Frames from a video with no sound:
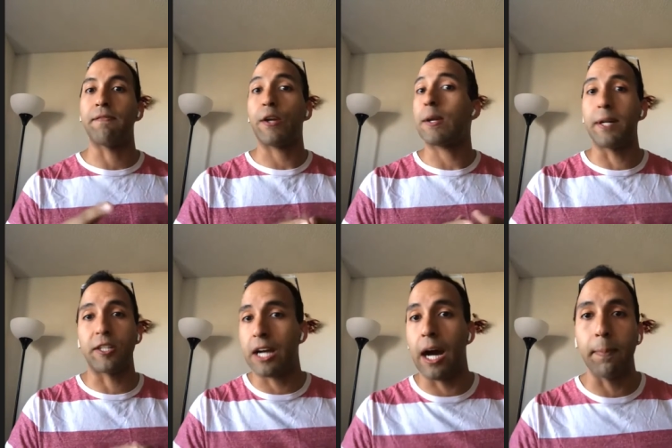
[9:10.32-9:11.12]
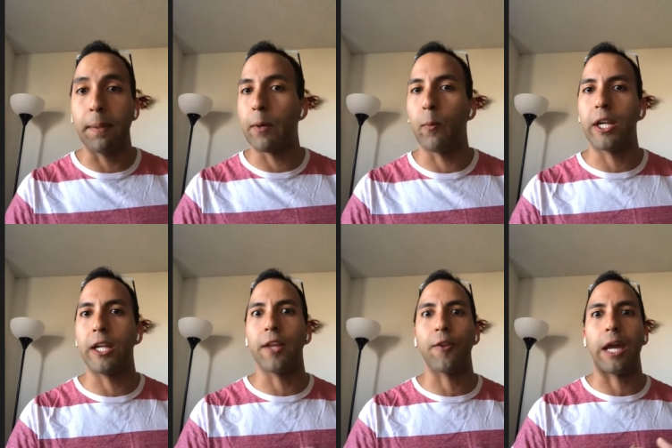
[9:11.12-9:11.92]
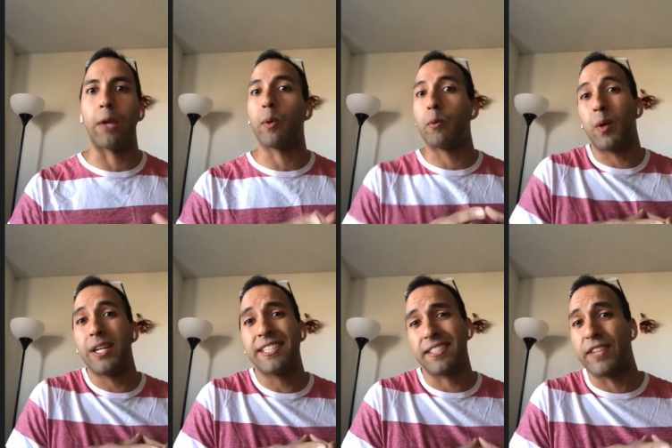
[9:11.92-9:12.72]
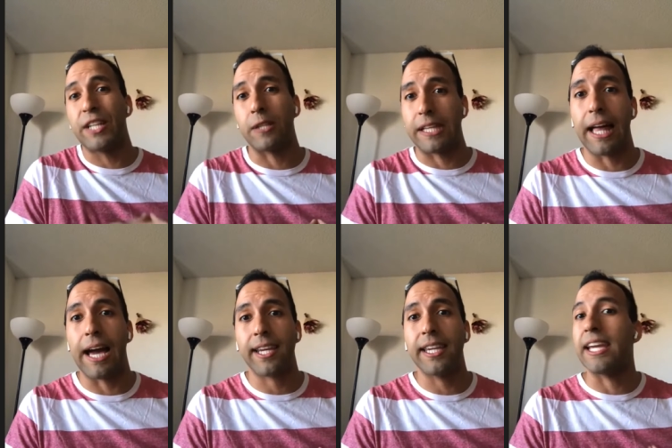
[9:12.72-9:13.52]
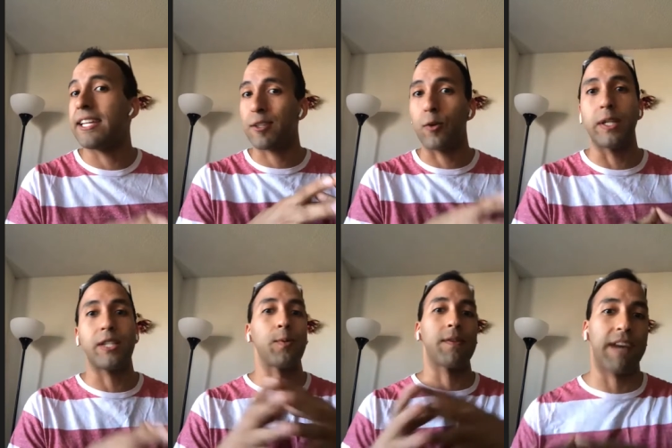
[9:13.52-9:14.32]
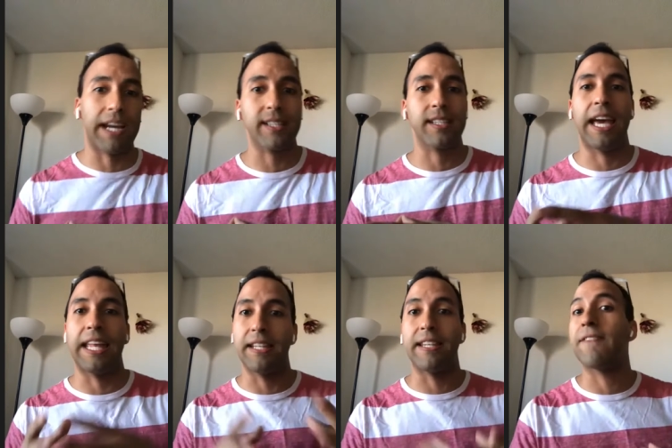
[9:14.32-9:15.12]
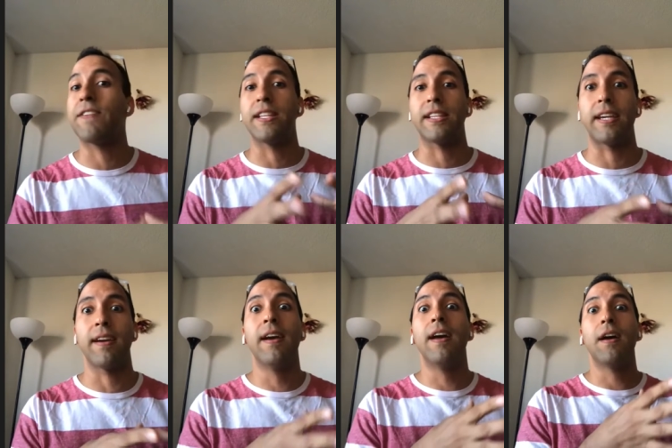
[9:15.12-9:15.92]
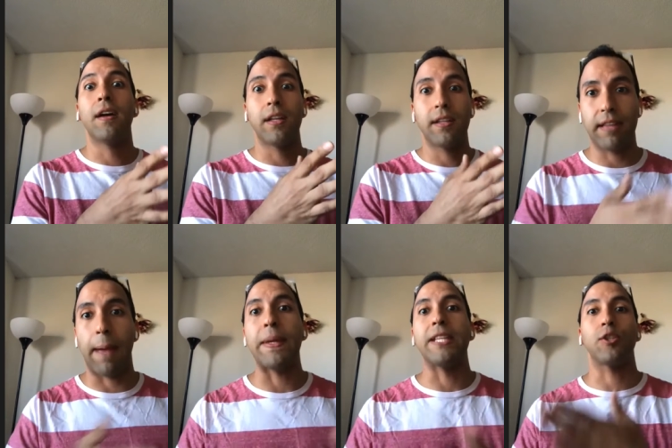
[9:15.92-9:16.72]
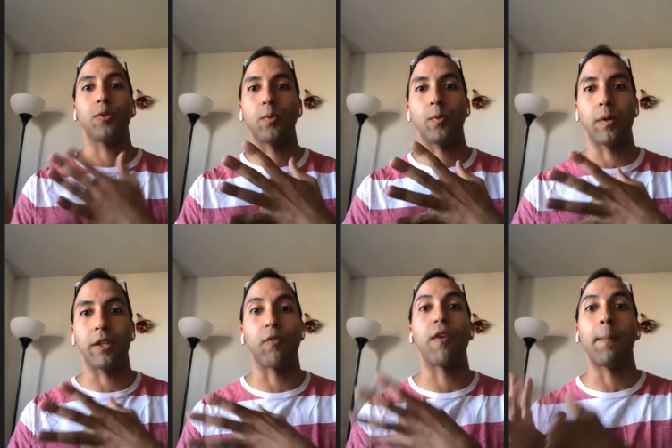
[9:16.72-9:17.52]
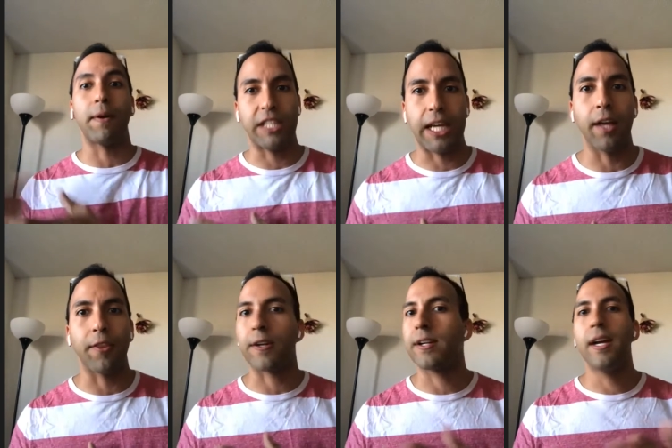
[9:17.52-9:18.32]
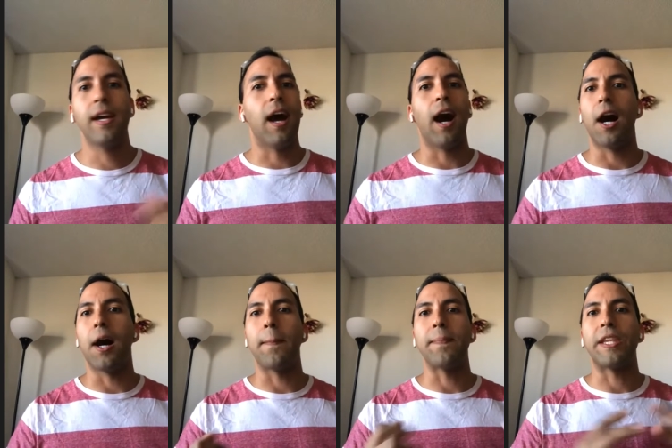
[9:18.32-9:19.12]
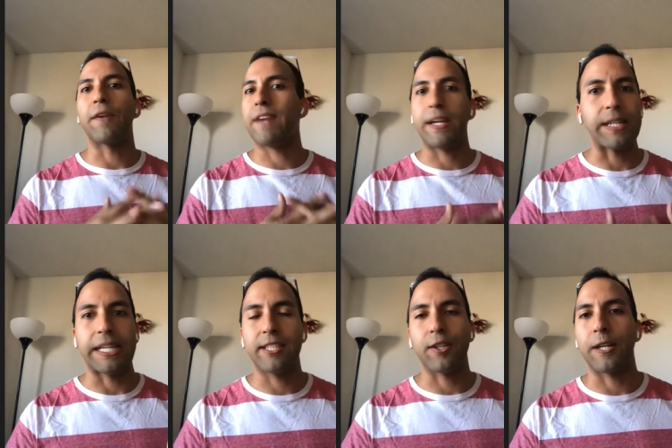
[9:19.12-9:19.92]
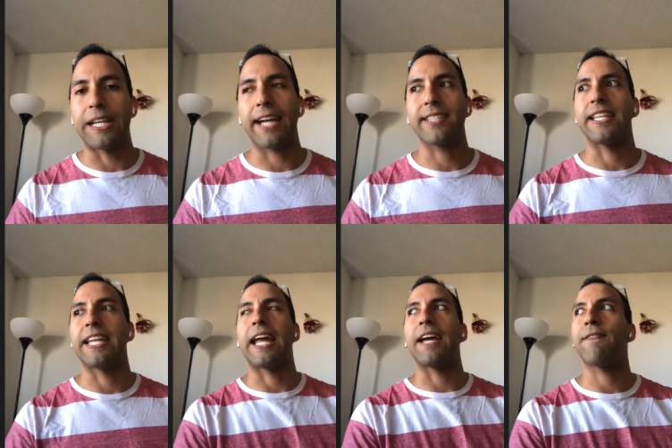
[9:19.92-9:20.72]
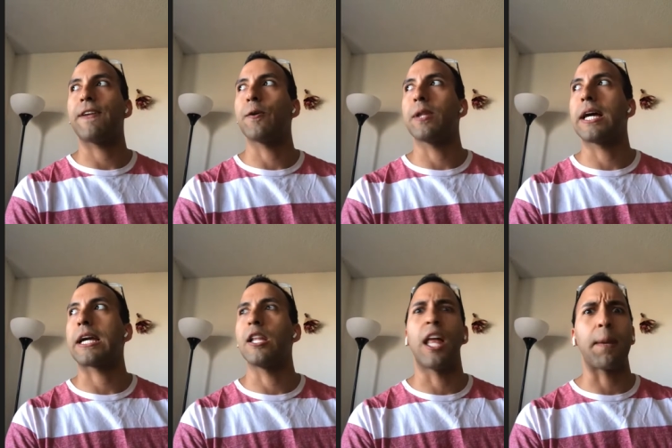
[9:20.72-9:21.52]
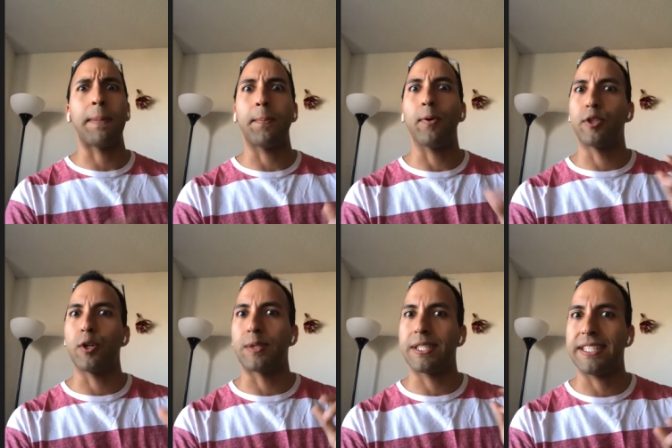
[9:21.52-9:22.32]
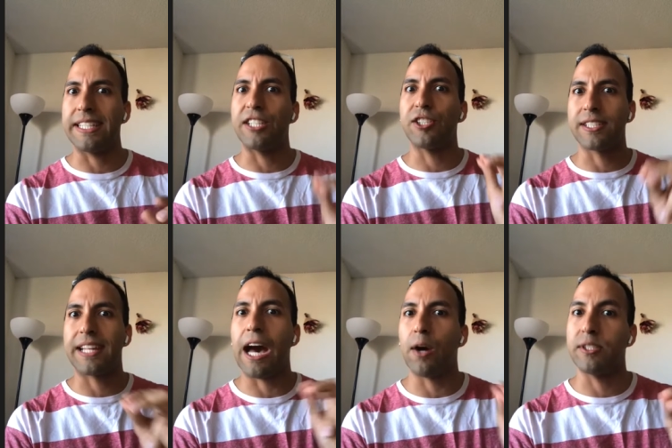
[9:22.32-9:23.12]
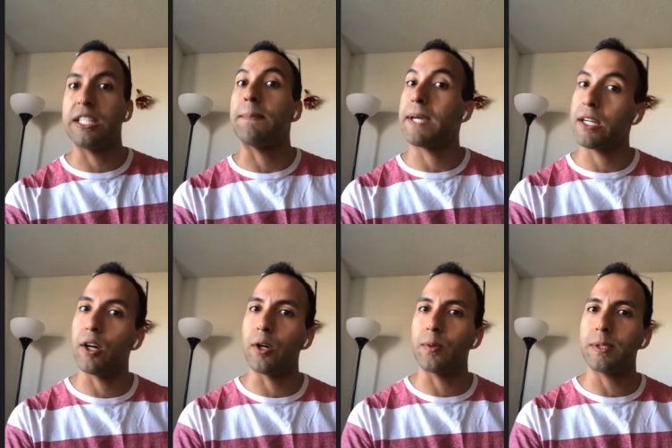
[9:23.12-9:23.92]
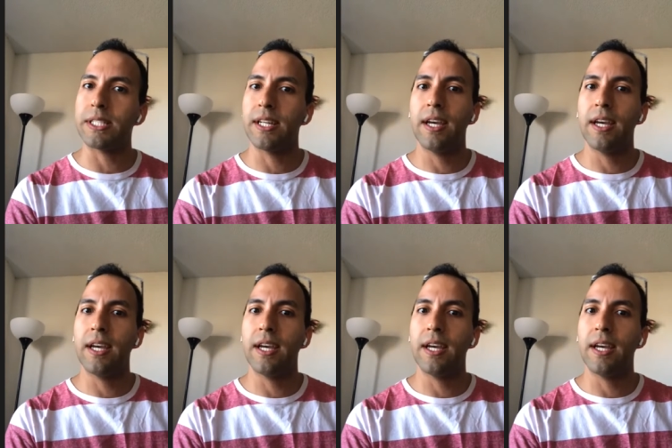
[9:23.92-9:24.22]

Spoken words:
very much complement one another. And when one is severely lacking, it's going to affect and definitely step into the realm of the other. They're very interconnected. And I feel like a lot of people don't see just how deep it goes,